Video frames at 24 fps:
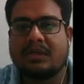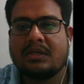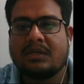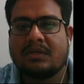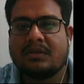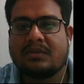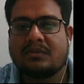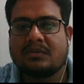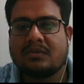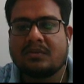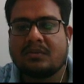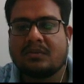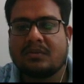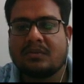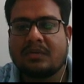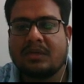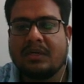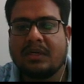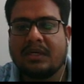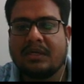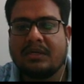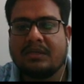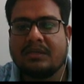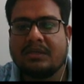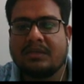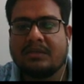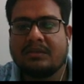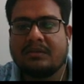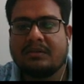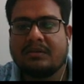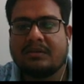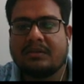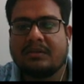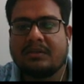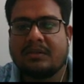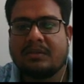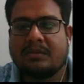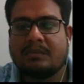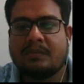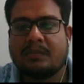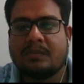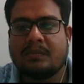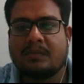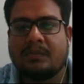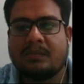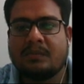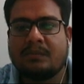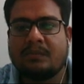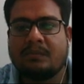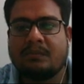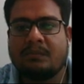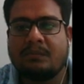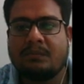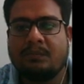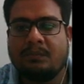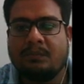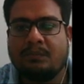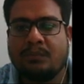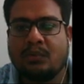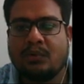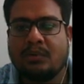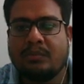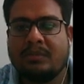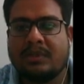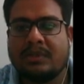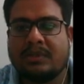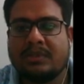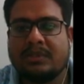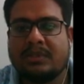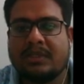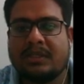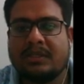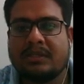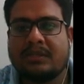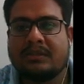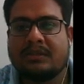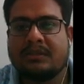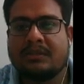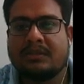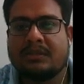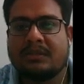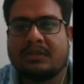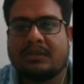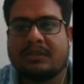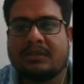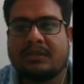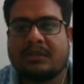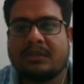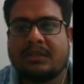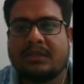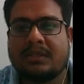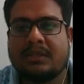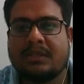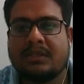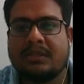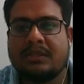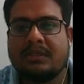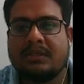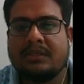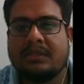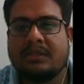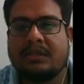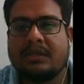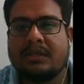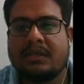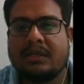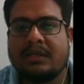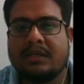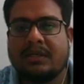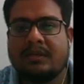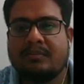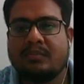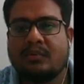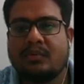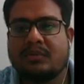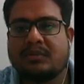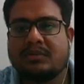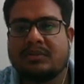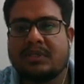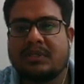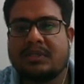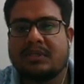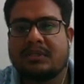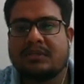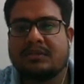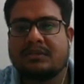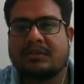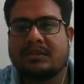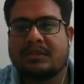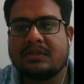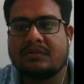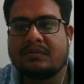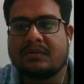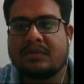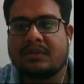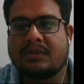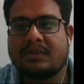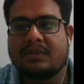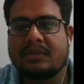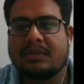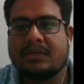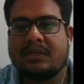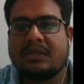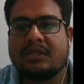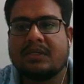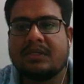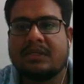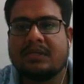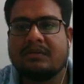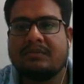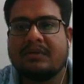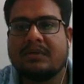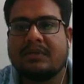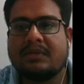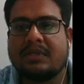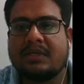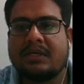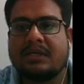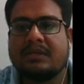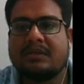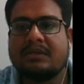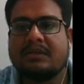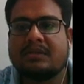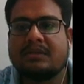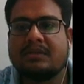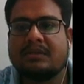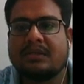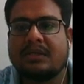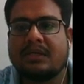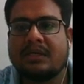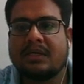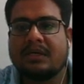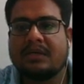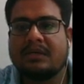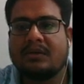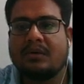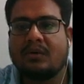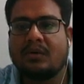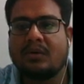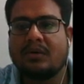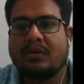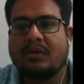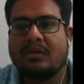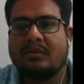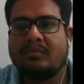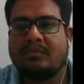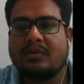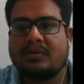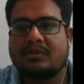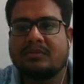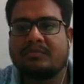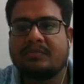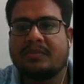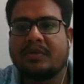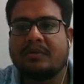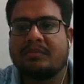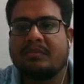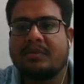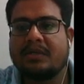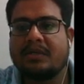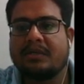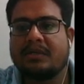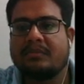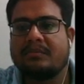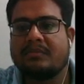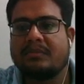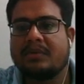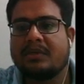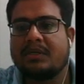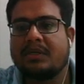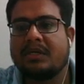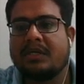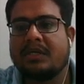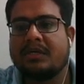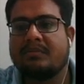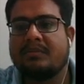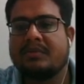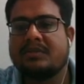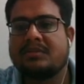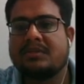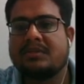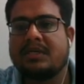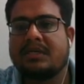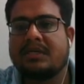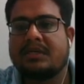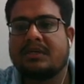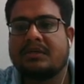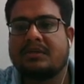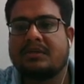So, and then the probability that he reports that it is even, given that an odd number is picked by him, it means that